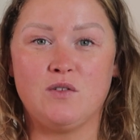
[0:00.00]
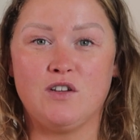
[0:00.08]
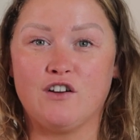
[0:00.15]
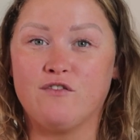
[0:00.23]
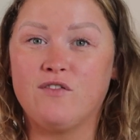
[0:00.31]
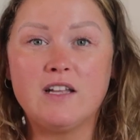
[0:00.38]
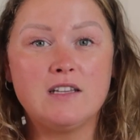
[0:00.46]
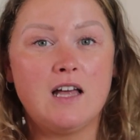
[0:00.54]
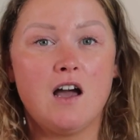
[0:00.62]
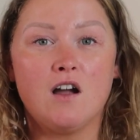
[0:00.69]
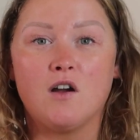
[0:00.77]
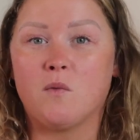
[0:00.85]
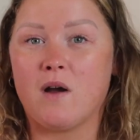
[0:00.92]
your
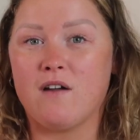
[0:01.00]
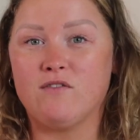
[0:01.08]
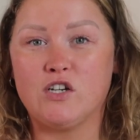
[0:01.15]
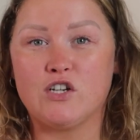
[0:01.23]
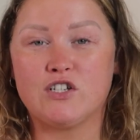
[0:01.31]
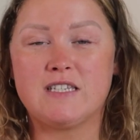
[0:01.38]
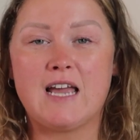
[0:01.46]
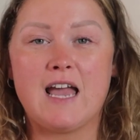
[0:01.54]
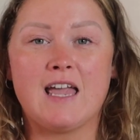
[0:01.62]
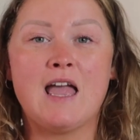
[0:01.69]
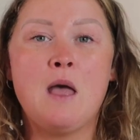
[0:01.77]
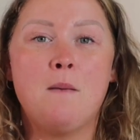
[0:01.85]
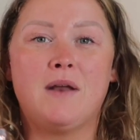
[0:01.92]
villa or wherever you're
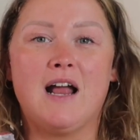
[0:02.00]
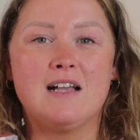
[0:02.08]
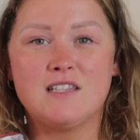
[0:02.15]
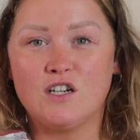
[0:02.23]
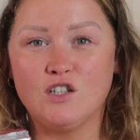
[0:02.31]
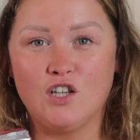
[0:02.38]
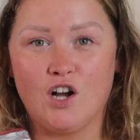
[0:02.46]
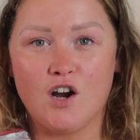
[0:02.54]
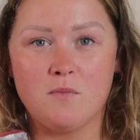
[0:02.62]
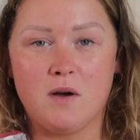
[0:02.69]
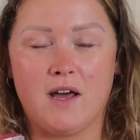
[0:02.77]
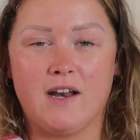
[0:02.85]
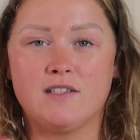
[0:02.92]
staying, but it has an
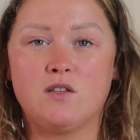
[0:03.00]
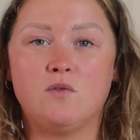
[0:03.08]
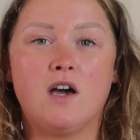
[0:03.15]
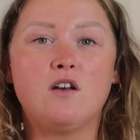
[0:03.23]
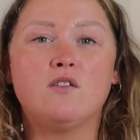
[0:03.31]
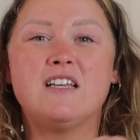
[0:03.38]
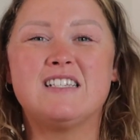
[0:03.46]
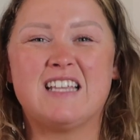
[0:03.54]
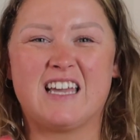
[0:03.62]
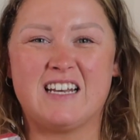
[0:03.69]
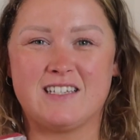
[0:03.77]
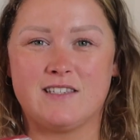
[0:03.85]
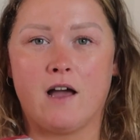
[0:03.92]
alarm on it. So not only is it
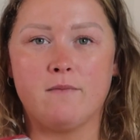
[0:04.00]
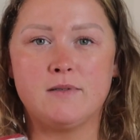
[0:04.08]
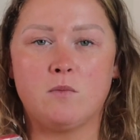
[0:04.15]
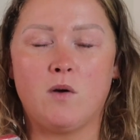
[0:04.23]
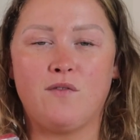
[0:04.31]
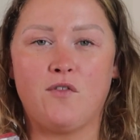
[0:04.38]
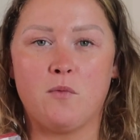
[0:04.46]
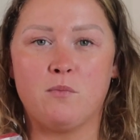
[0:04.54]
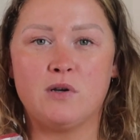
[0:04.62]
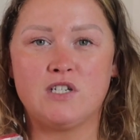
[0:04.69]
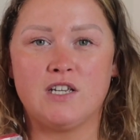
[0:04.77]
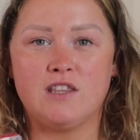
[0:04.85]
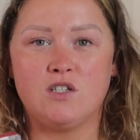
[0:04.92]
going to stop someone from
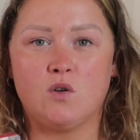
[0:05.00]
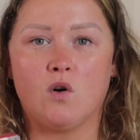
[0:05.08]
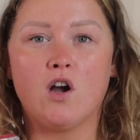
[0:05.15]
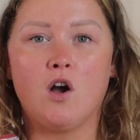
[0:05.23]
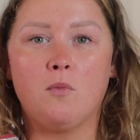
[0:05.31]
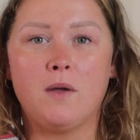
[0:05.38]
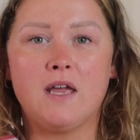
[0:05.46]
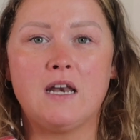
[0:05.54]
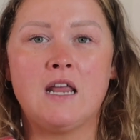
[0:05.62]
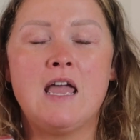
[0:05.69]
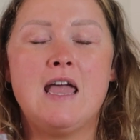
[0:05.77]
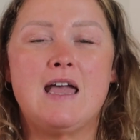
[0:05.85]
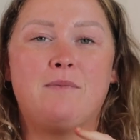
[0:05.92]
pushing the door open,
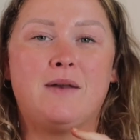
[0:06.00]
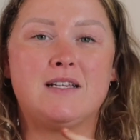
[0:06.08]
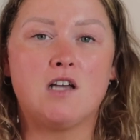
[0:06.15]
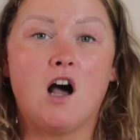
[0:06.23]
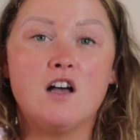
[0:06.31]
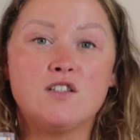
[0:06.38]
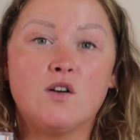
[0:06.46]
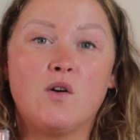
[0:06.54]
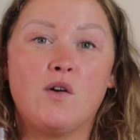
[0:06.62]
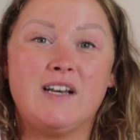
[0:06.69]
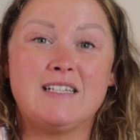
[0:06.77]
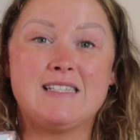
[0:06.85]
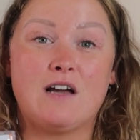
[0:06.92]
but it's also
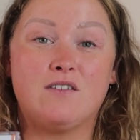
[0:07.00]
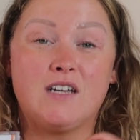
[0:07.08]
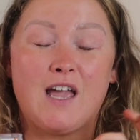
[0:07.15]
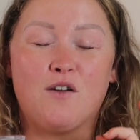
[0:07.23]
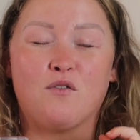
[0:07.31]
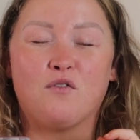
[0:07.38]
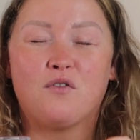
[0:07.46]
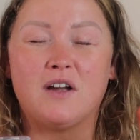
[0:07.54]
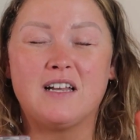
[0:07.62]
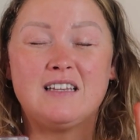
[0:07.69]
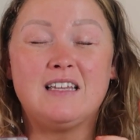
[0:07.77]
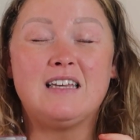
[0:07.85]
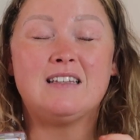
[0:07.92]
going to sound a
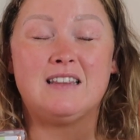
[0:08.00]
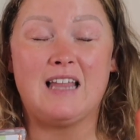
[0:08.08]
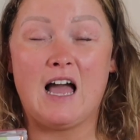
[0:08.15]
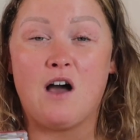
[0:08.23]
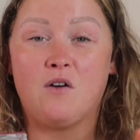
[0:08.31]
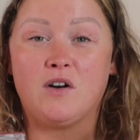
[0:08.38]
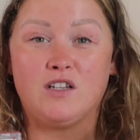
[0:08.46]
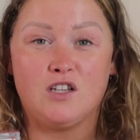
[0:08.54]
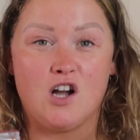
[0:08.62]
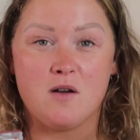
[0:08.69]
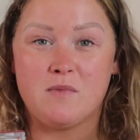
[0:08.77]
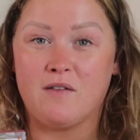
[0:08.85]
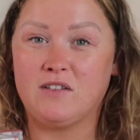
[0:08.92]
really loud
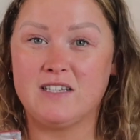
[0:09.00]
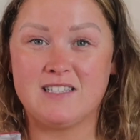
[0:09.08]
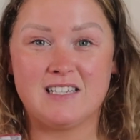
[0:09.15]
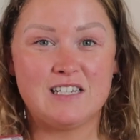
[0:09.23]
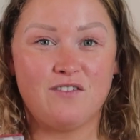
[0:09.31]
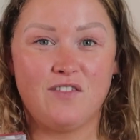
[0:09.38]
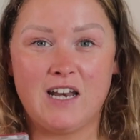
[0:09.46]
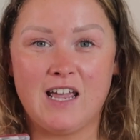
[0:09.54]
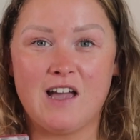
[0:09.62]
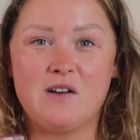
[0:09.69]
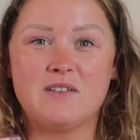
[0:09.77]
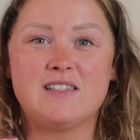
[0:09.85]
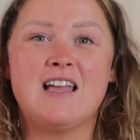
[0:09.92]
alarm. I've listened to
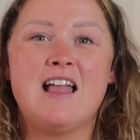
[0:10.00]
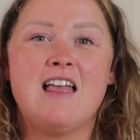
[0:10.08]
videos